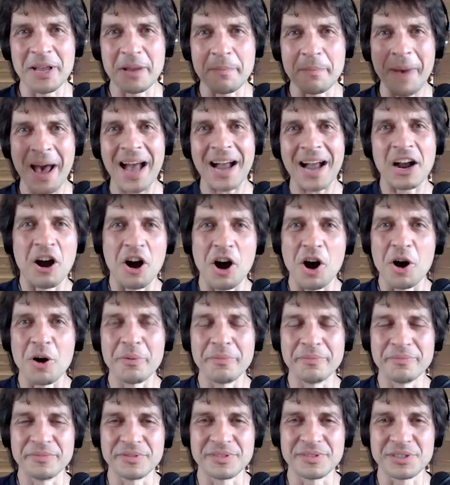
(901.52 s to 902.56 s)
back
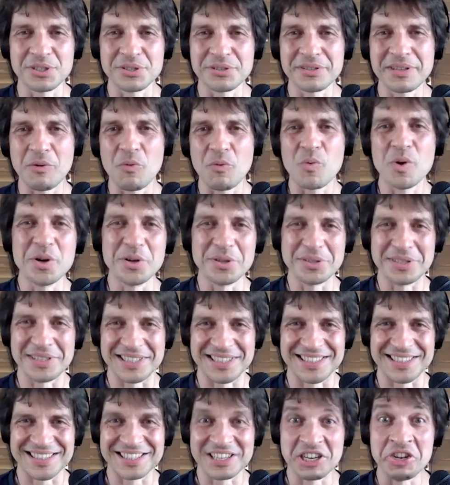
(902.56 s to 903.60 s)
home through the woods,